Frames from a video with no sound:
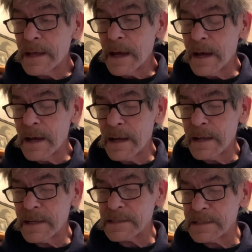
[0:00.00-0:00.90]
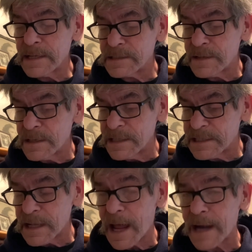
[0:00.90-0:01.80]

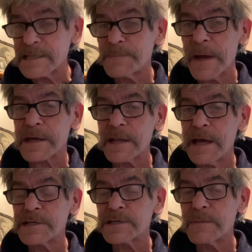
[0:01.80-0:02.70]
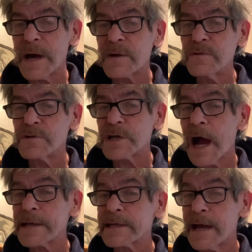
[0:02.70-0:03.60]
There's a lot of speculation about who
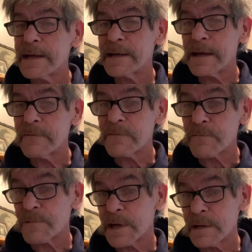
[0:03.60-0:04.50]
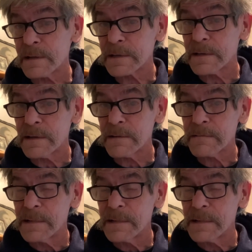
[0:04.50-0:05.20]
shot Kennedy for real, you know,